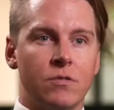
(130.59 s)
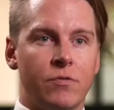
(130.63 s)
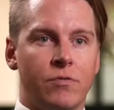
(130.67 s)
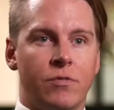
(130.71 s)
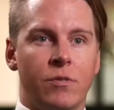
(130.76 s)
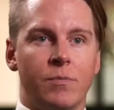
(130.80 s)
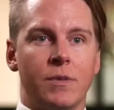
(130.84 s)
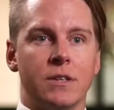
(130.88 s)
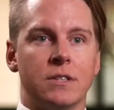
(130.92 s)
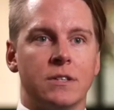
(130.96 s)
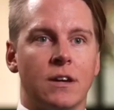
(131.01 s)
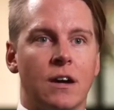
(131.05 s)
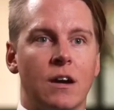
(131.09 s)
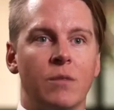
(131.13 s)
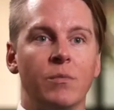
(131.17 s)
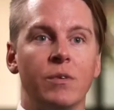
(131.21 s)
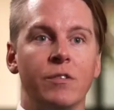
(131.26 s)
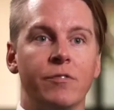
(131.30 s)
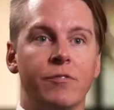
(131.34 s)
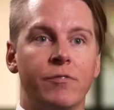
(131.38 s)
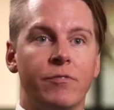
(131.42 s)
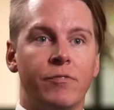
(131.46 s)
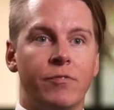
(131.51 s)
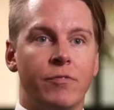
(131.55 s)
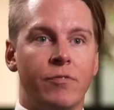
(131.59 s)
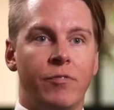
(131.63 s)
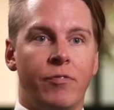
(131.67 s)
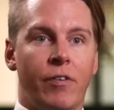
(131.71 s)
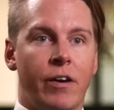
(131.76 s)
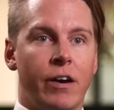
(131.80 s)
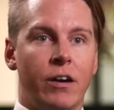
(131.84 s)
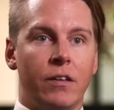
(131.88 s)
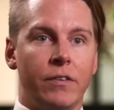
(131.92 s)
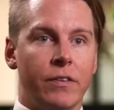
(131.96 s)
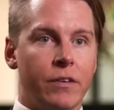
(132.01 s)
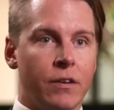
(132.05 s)
from the time we
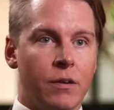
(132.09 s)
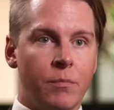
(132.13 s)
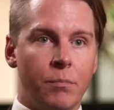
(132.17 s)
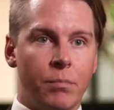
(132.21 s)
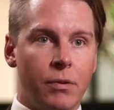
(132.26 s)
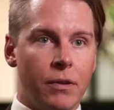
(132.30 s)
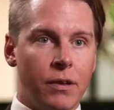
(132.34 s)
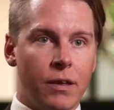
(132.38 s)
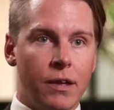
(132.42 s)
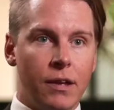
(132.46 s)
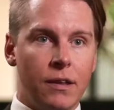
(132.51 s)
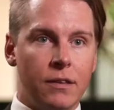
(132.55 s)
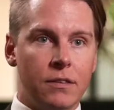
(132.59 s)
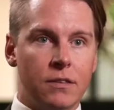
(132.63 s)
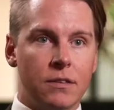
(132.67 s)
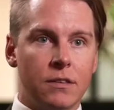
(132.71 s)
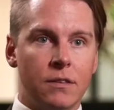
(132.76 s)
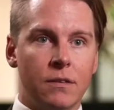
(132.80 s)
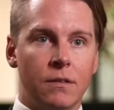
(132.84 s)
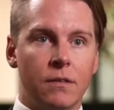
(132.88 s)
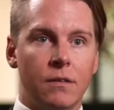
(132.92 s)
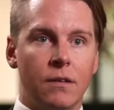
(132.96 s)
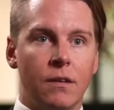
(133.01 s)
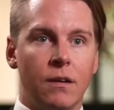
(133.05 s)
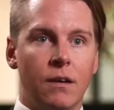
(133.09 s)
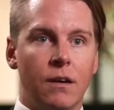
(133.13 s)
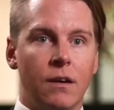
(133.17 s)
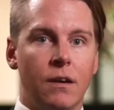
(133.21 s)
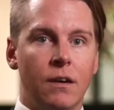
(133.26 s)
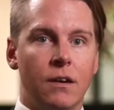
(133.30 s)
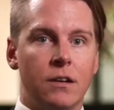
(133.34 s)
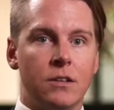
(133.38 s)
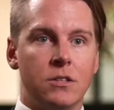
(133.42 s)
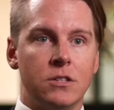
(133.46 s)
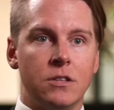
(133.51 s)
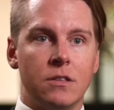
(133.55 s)
filed a complaint
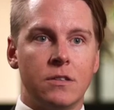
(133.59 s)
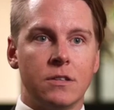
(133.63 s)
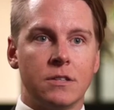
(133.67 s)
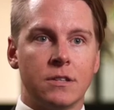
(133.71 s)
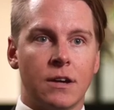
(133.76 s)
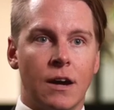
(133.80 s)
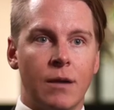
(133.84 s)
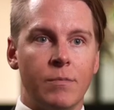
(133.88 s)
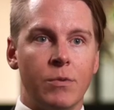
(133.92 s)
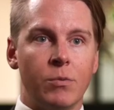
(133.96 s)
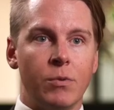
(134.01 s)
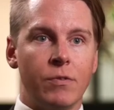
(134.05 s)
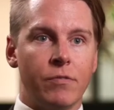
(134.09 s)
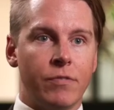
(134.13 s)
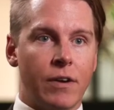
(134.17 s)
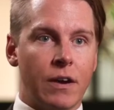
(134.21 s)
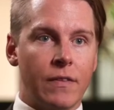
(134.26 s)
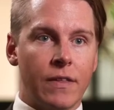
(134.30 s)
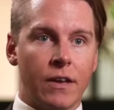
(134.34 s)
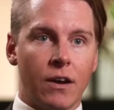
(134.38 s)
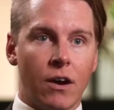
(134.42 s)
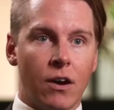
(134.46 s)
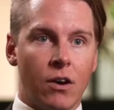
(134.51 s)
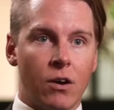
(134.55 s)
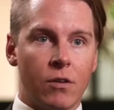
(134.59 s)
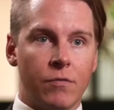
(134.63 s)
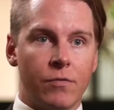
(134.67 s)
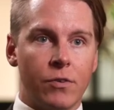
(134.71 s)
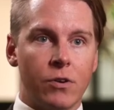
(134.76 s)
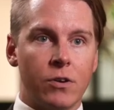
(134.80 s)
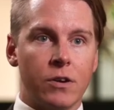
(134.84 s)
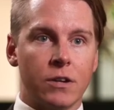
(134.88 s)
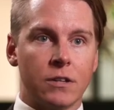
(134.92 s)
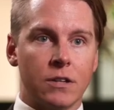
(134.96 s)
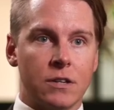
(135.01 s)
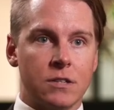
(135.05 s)
to the time that we finally got our
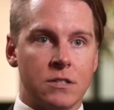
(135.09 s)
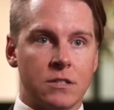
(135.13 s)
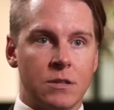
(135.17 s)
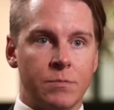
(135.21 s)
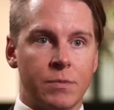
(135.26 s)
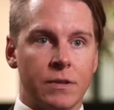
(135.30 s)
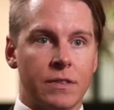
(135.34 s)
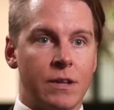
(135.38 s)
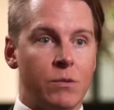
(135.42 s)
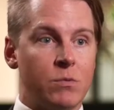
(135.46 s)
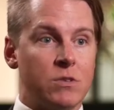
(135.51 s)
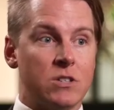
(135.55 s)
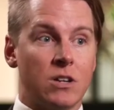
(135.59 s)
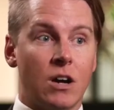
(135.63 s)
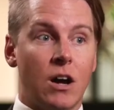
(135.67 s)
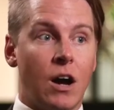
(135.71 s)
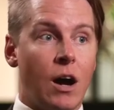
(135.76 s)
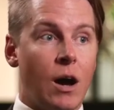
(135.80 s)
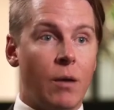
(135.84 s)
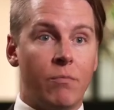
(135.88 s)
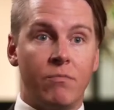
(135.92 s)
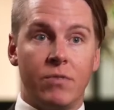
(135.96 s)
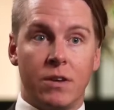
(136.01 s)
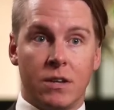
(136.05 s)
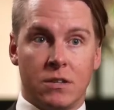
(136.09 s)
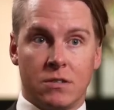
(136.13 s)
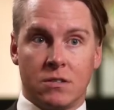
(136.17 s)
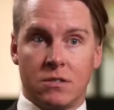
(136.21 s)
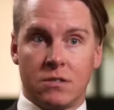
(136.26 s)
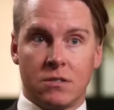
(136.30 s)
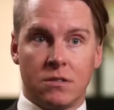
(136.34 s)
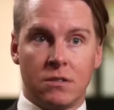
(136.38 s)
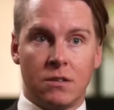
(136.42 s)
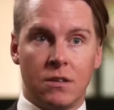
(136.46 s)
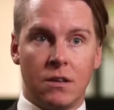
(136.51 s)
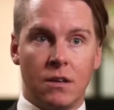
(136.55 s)
verdict on something that was
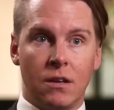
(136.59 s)
obvious.